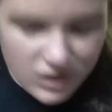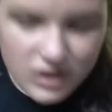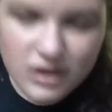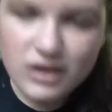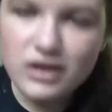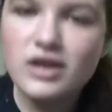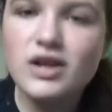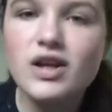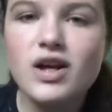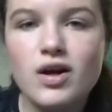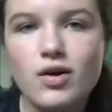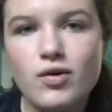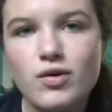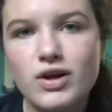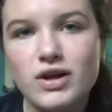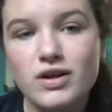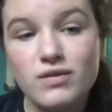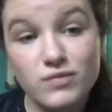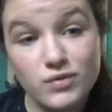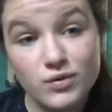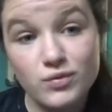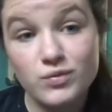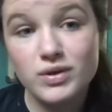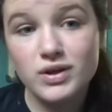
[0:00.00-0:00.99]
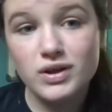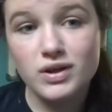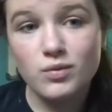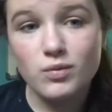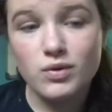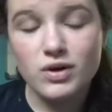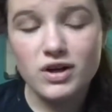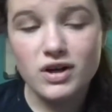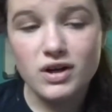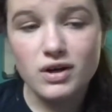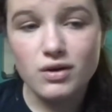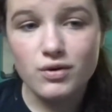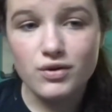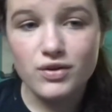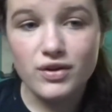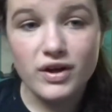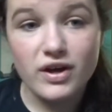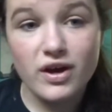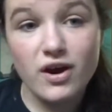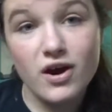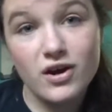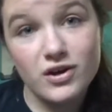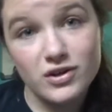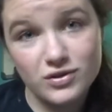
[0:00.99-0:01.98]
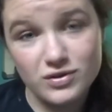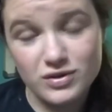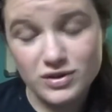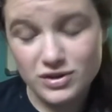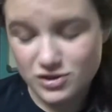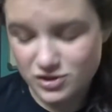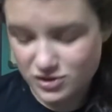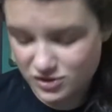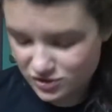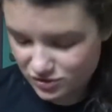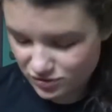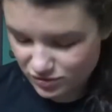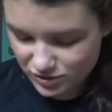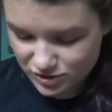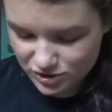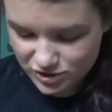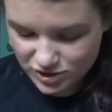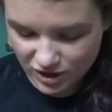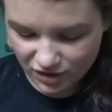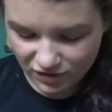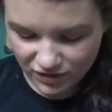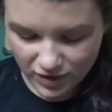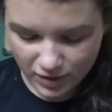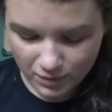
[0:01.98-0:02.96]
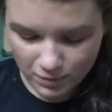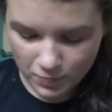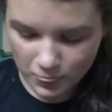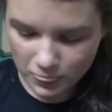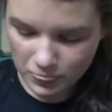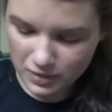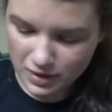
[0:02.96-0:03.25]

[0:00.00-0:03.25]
you know what, if you really want to know what they are, you can just screenshot them.